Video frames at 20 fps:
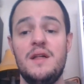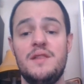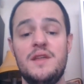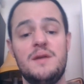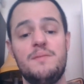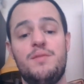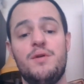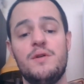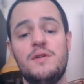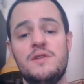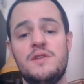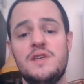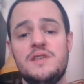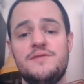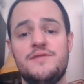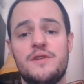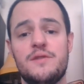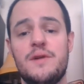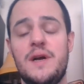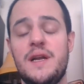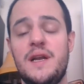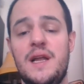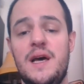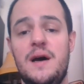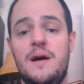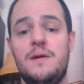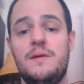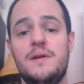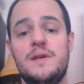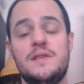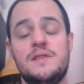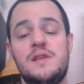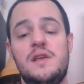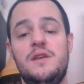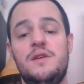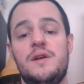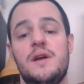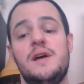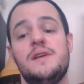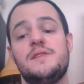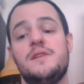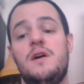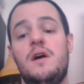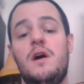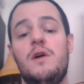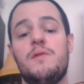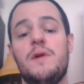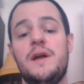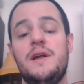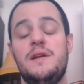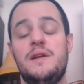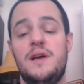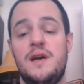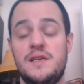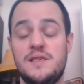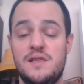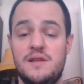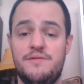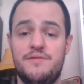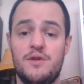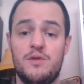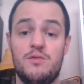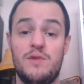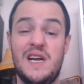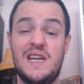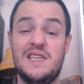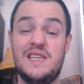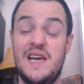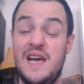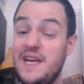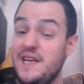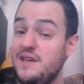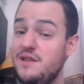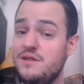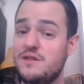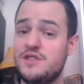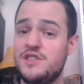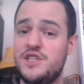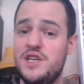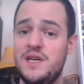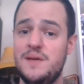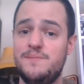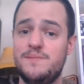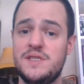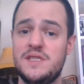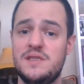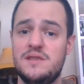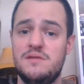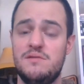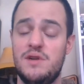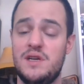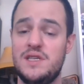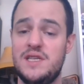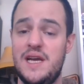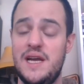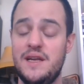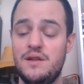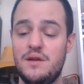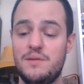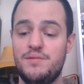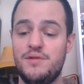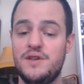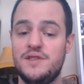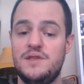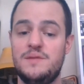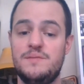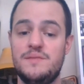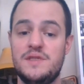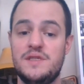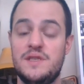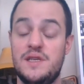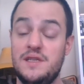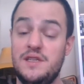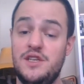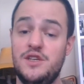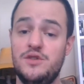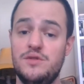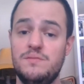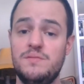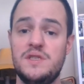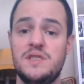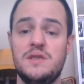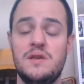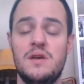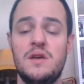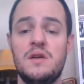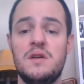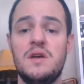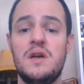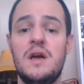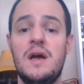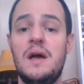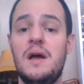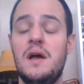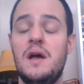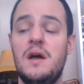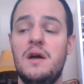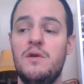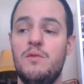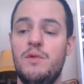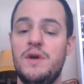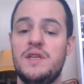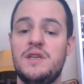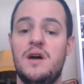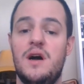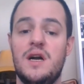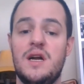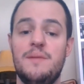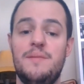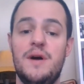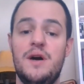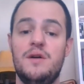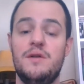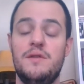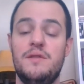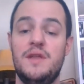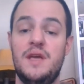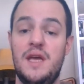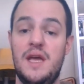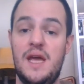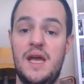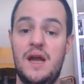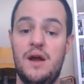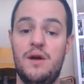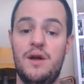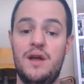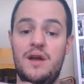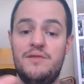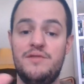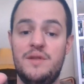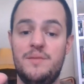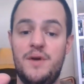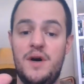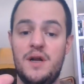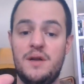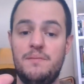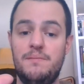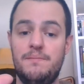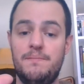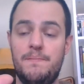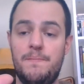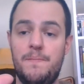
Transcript: The important thing for right now is that you guys all recognize that for rectangular shapes, rectangular prisms and cubes, we talk about the area of the bottom,